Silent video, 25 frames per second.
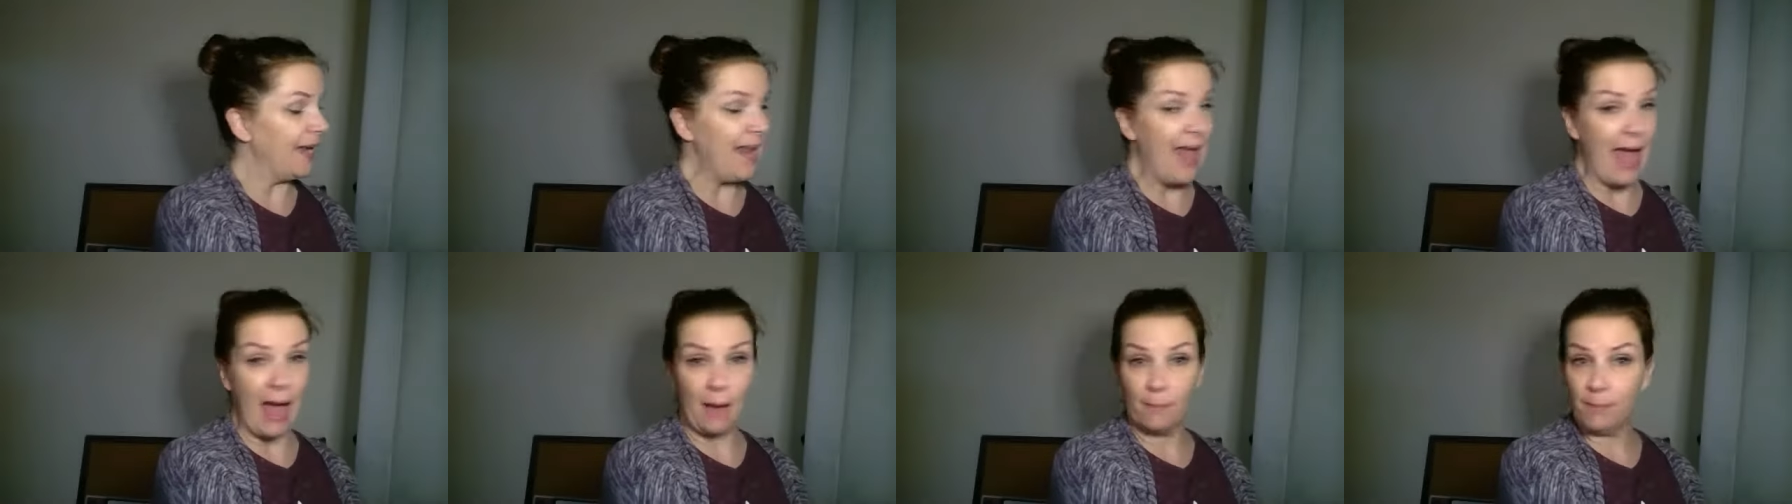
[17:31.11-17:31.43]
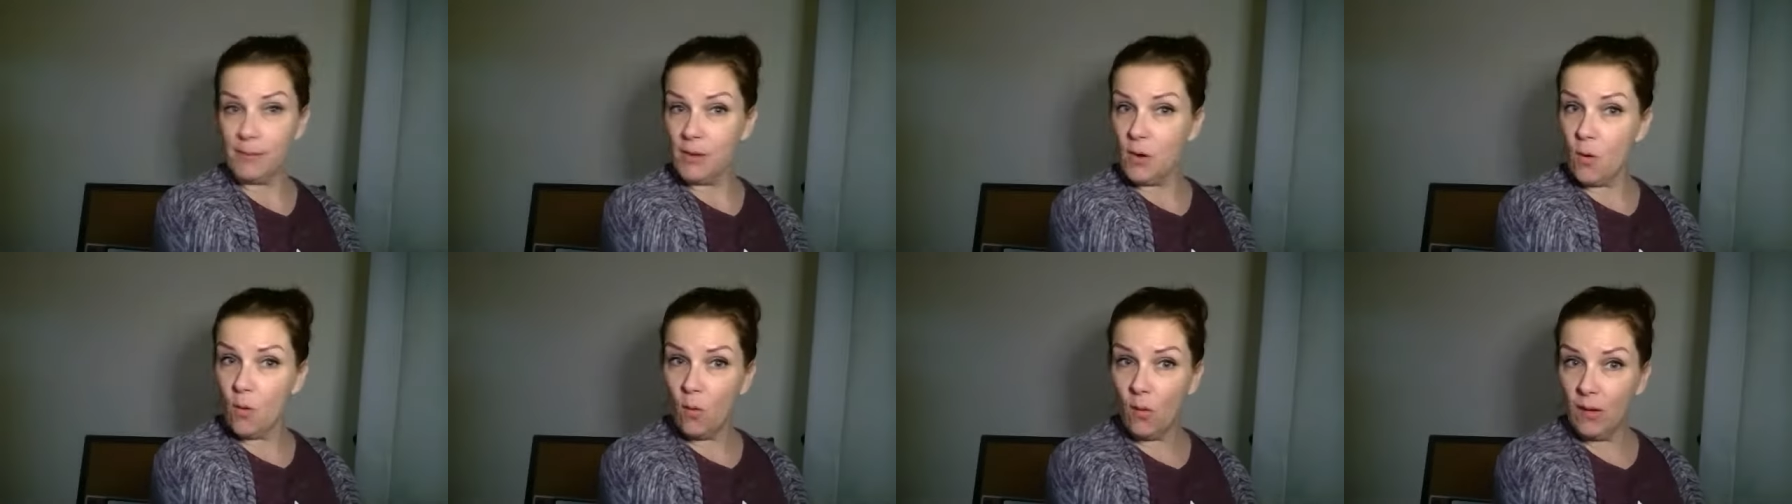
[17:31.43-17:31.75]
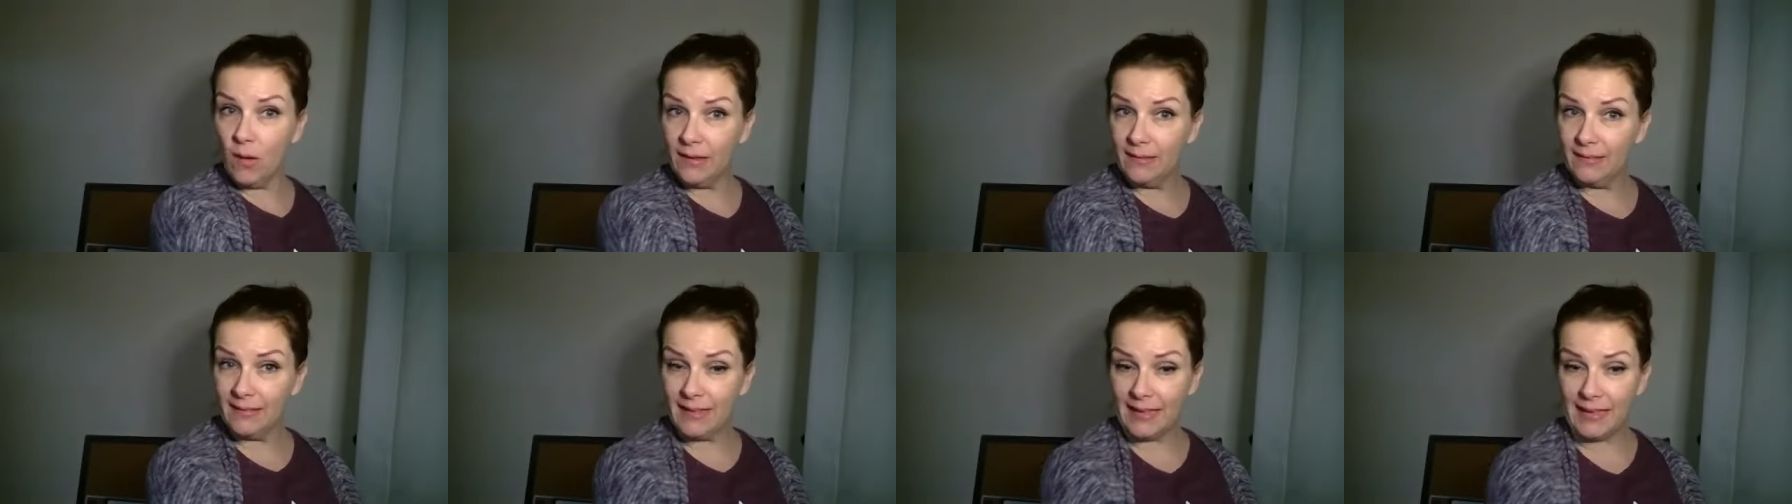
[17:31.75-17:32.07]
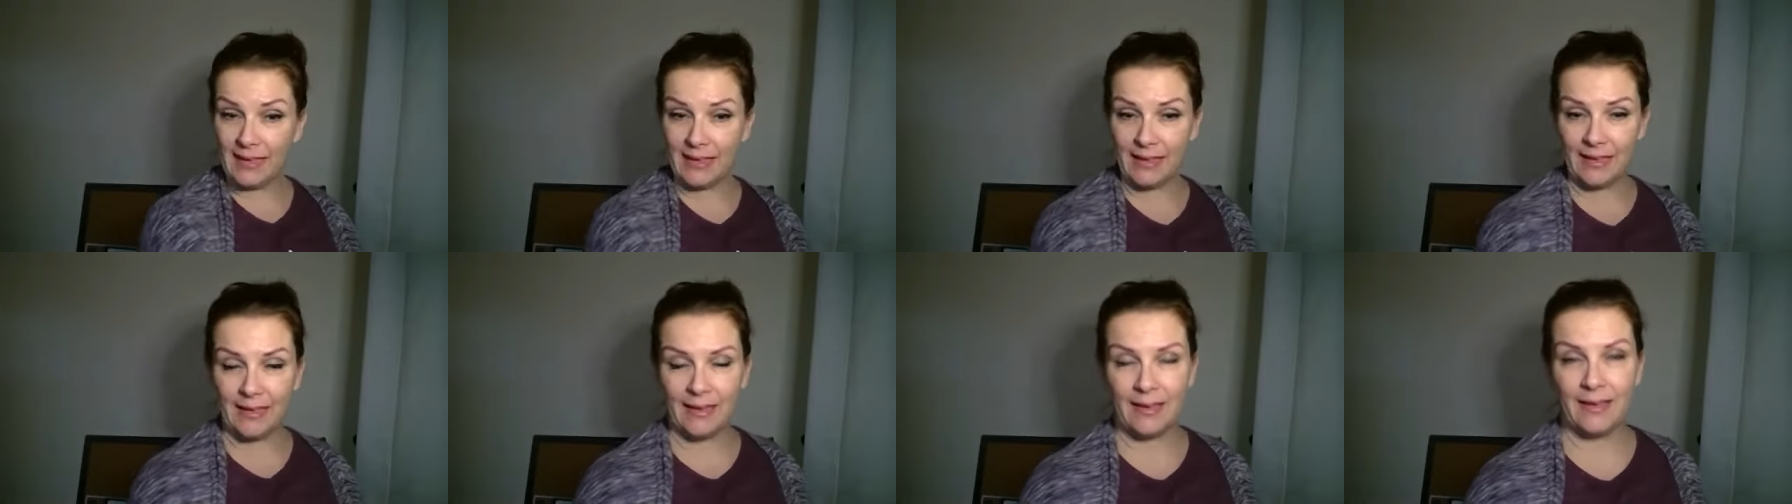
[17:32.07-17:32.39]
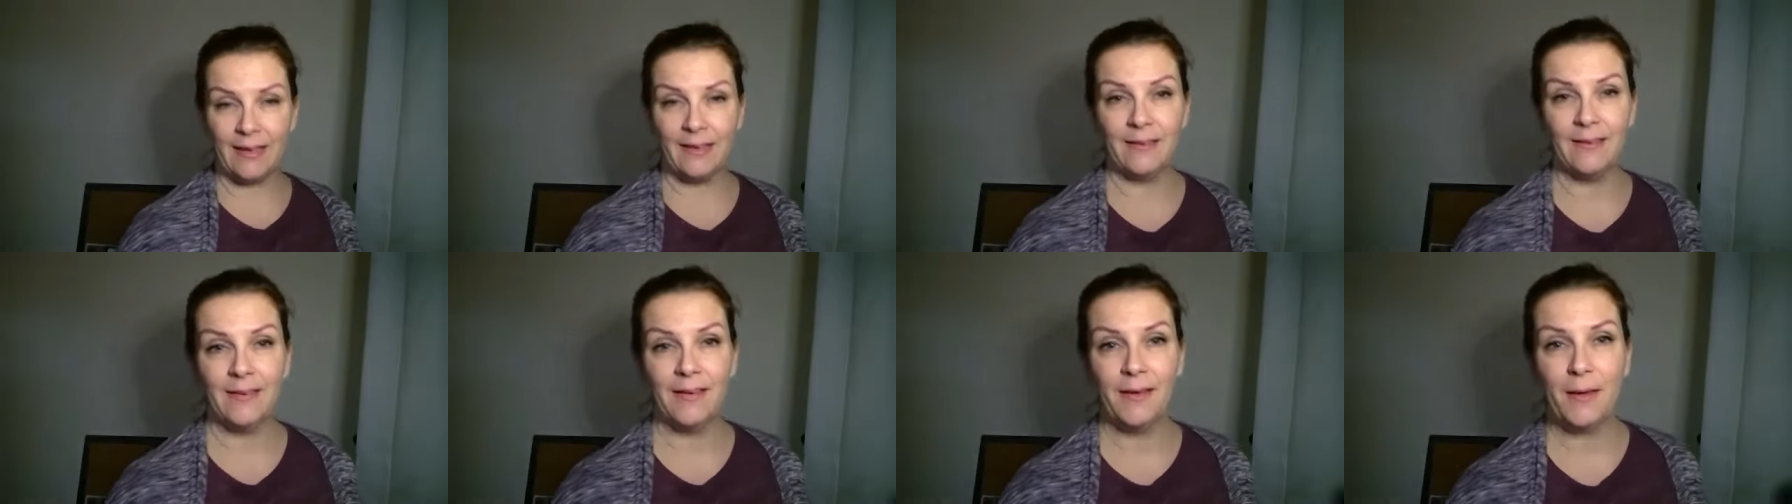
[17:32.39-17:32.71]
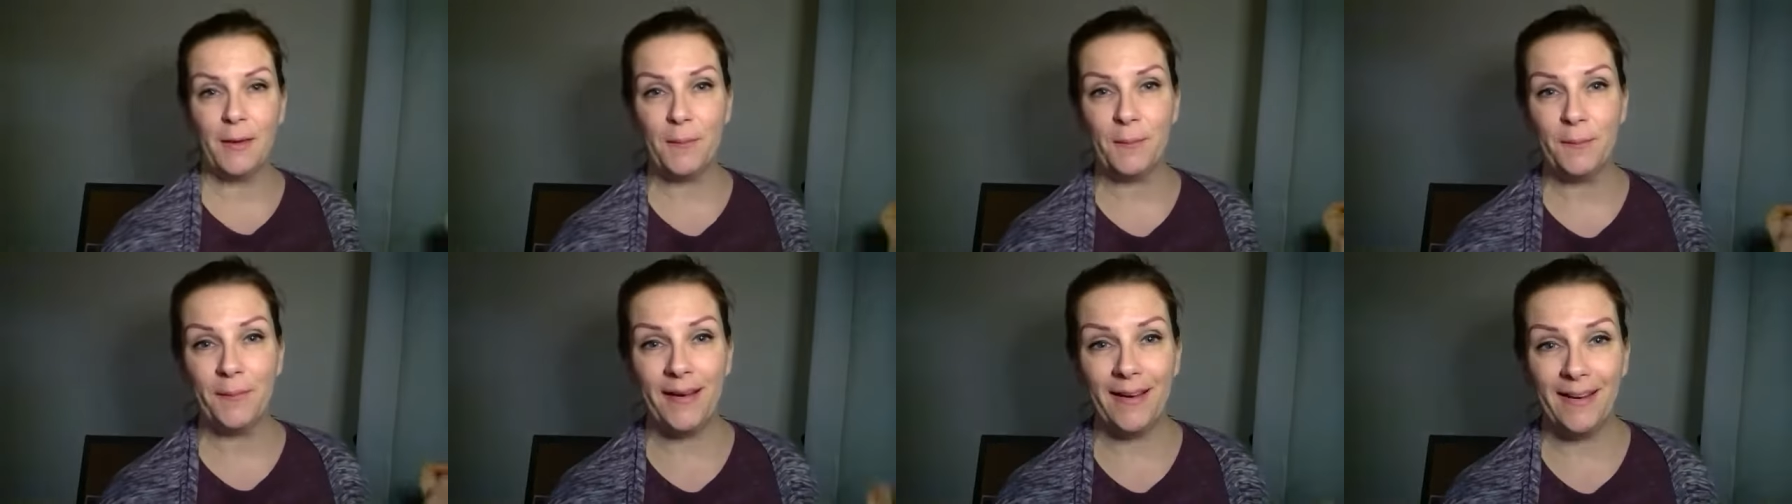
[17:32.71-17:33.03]
happy oiling.
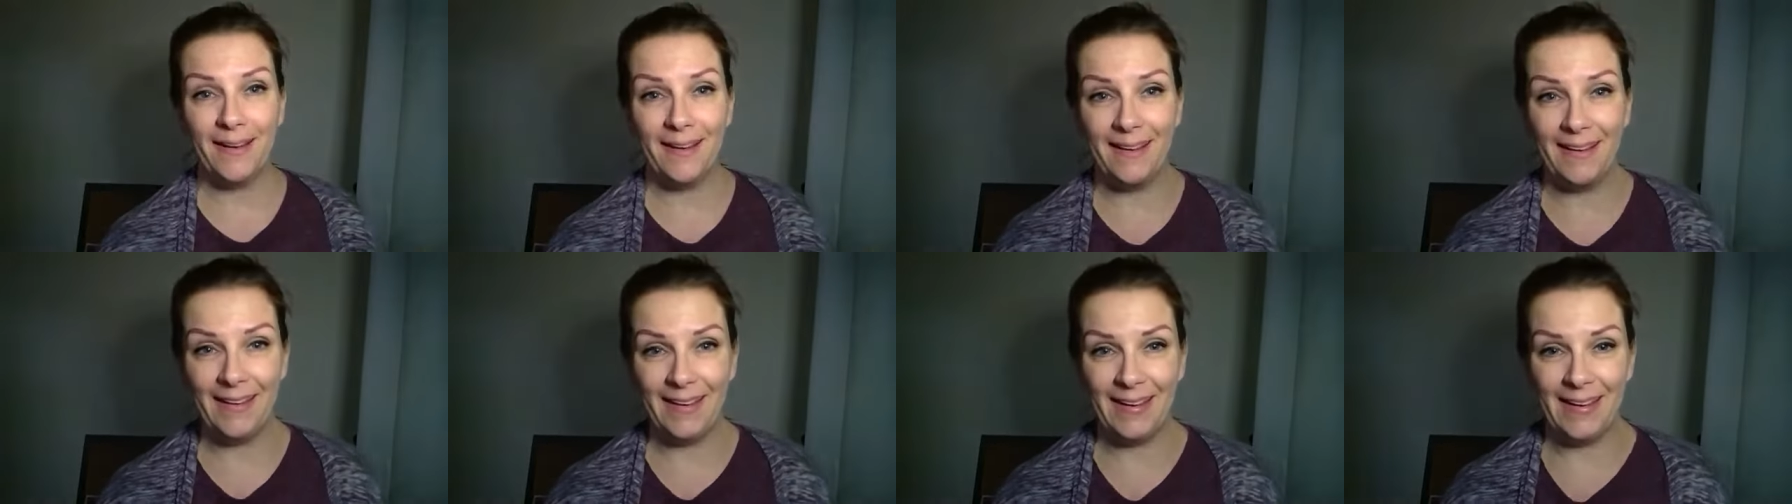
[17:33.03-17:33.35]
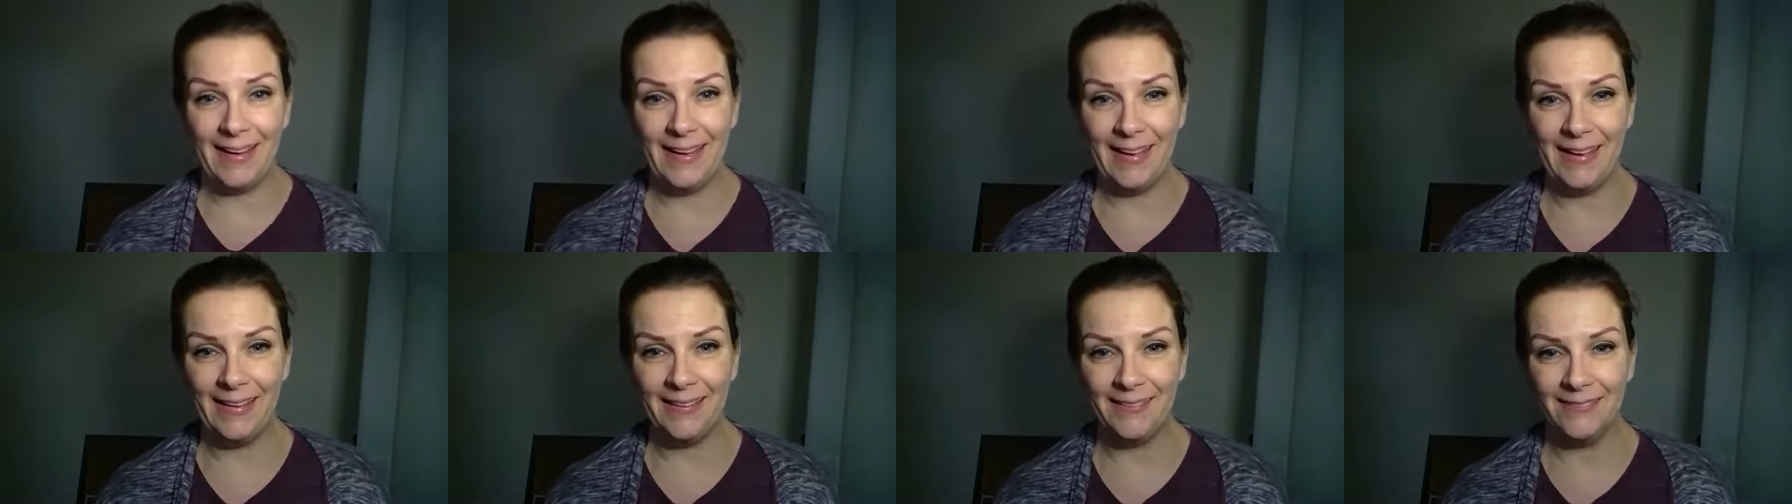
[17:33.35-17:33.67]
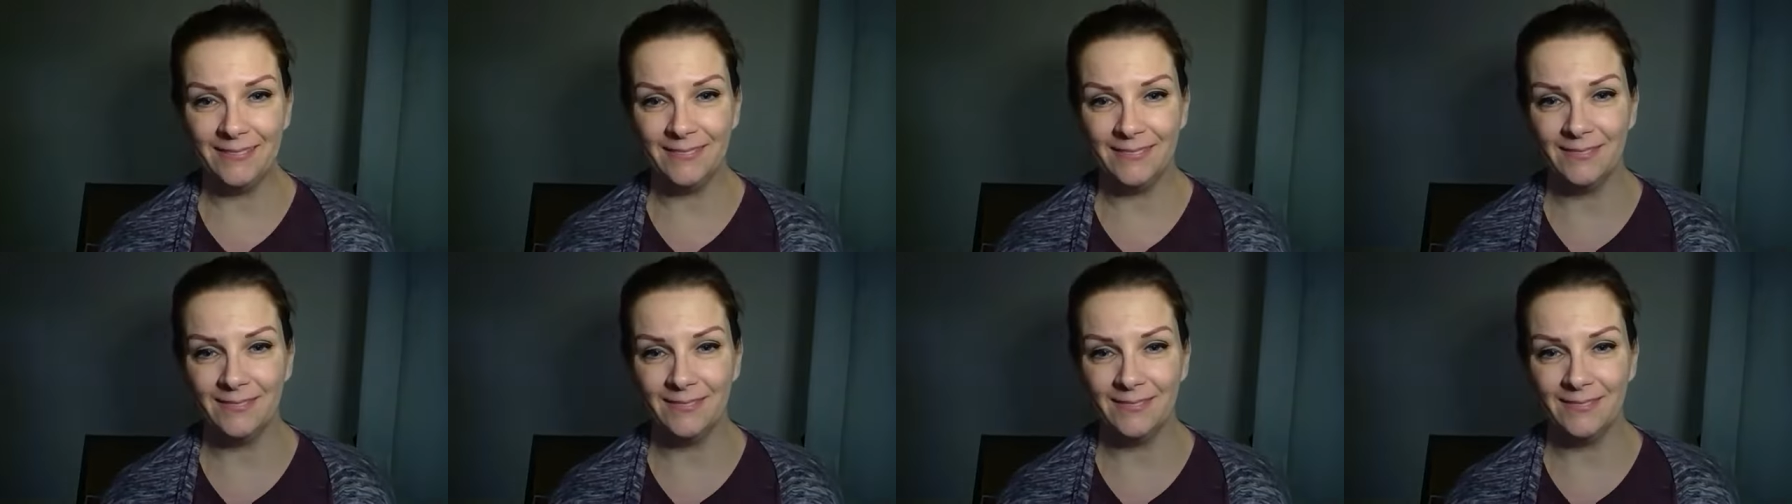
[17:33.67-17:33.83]
Bye.